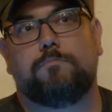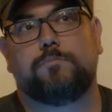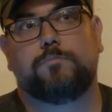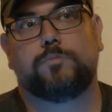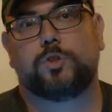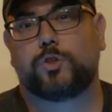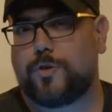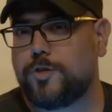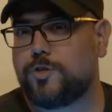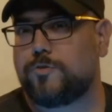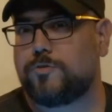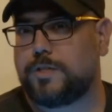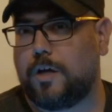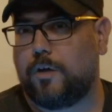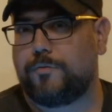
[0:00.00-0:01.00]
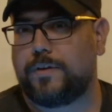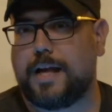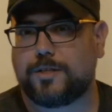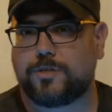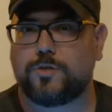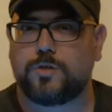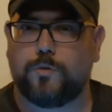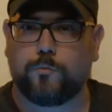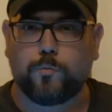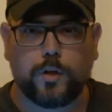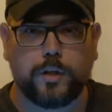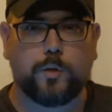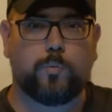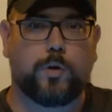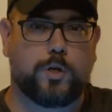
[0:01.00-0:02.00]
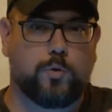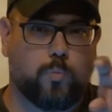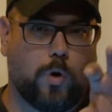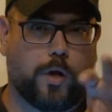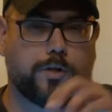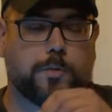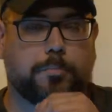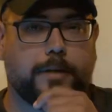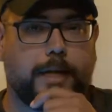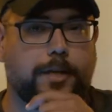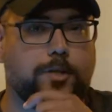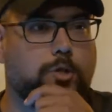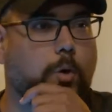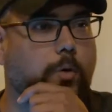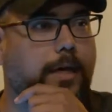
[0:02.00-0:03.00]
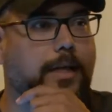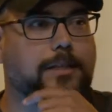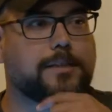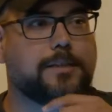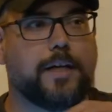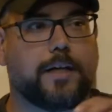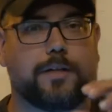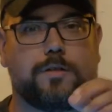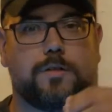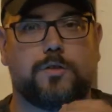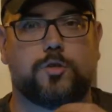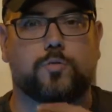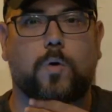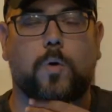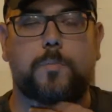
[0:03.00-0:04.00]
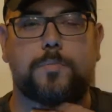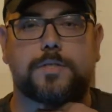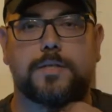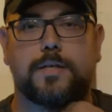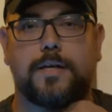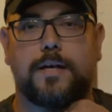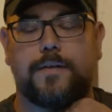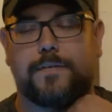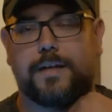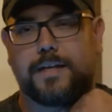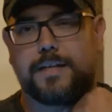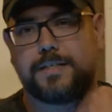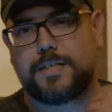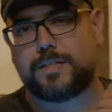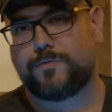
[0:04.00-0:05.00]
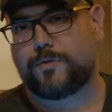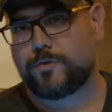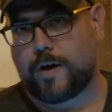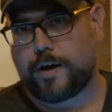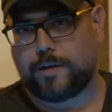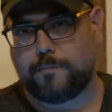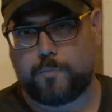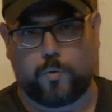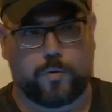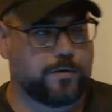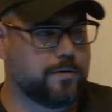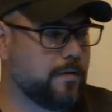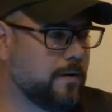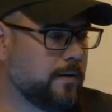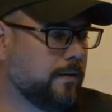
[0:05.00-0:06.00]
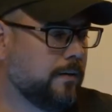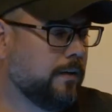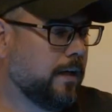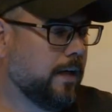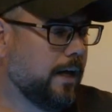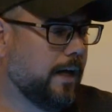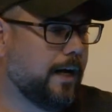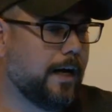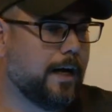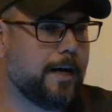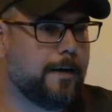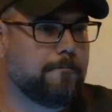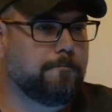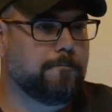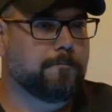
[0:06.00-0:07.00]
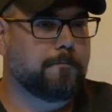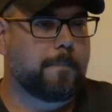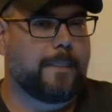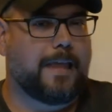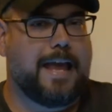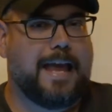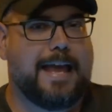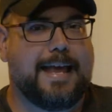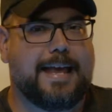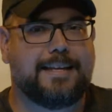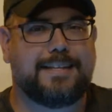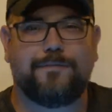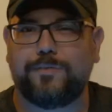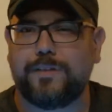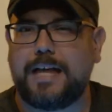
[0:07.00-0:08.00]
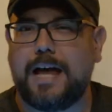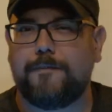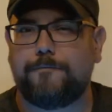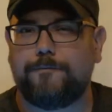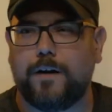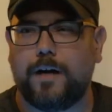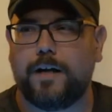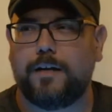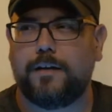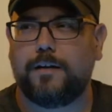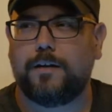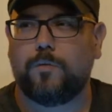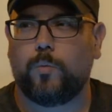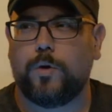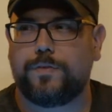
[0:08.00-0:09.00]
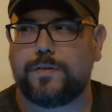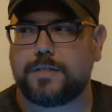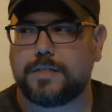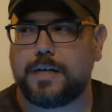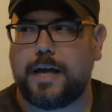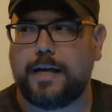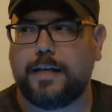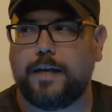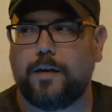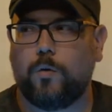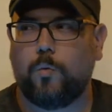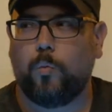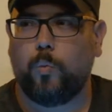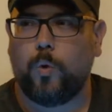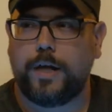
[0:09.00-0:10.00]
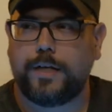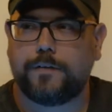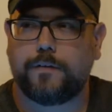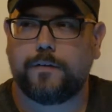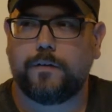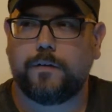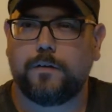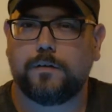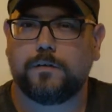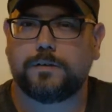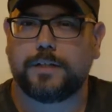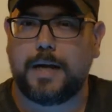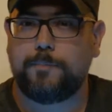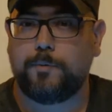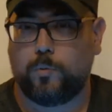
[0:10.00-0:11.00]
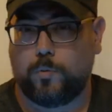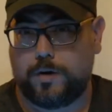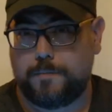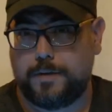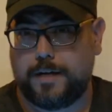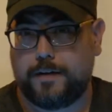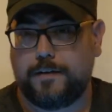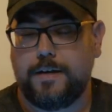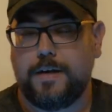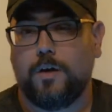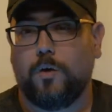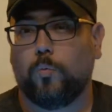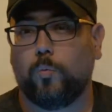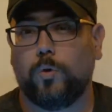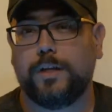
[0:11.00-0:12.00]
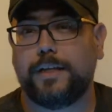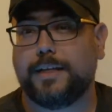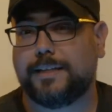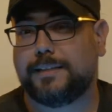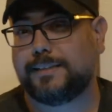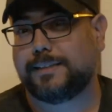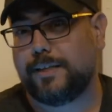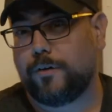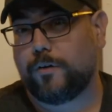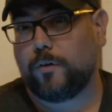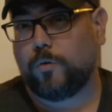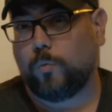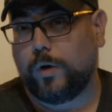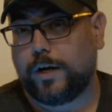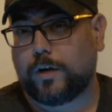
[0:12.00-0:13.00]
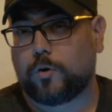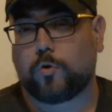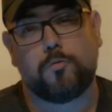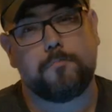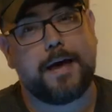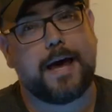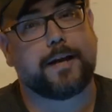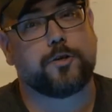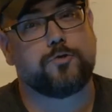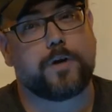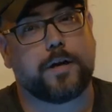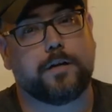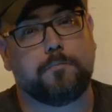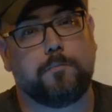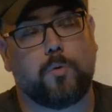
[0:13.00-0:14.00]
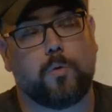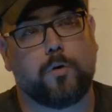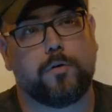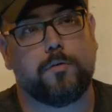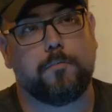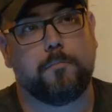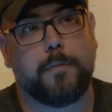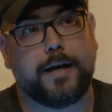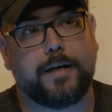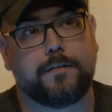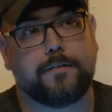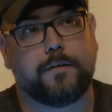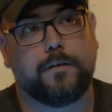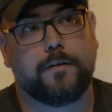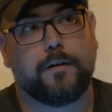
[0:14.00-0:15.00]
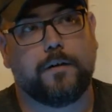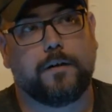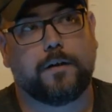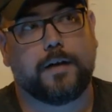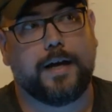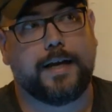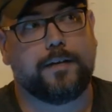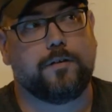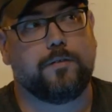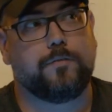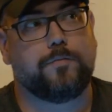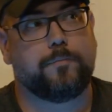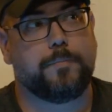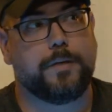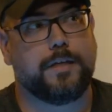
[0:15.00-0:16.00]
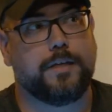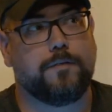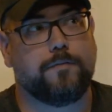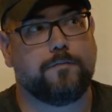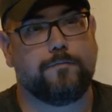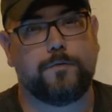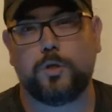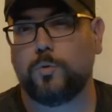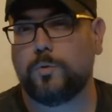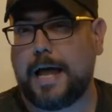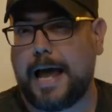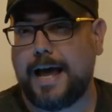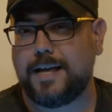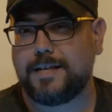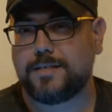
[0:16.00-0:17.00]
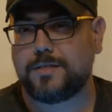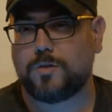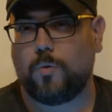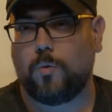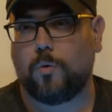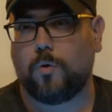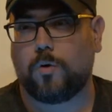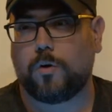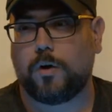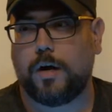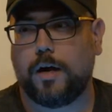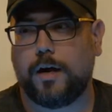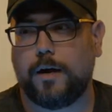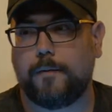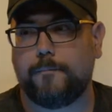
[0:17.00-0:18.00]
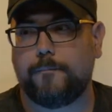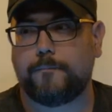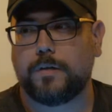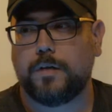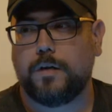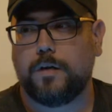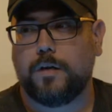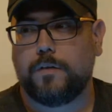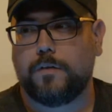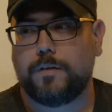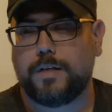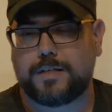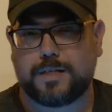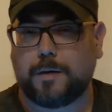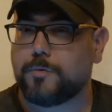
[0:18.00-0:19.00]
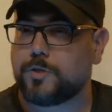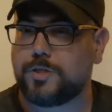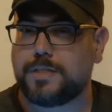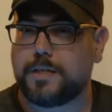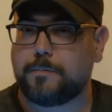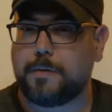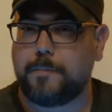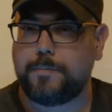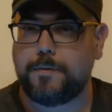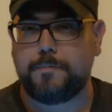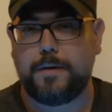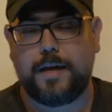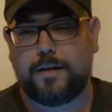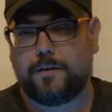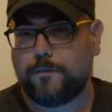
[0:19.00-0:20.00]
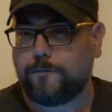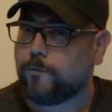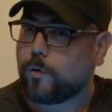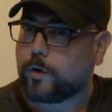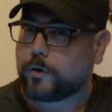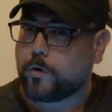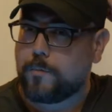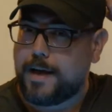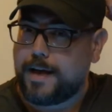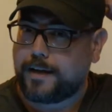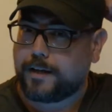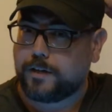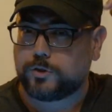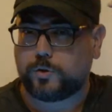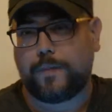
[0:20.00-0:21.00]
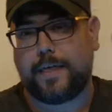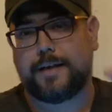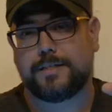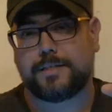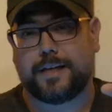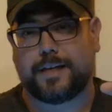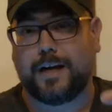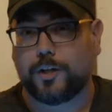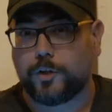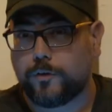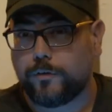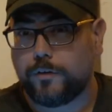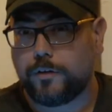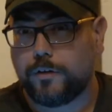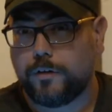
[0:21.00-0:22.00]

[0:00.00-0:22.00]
stretch yourself and ask yourself really what you want to play. Don't get stuck into the tropes that exist for Dragonborn. And definitely have fun with deciding what type you want to be. Really consider what a chromatic Dragonborn might kind of be viewed as, or the assumptions that might be made for a chromatic. So that is a colored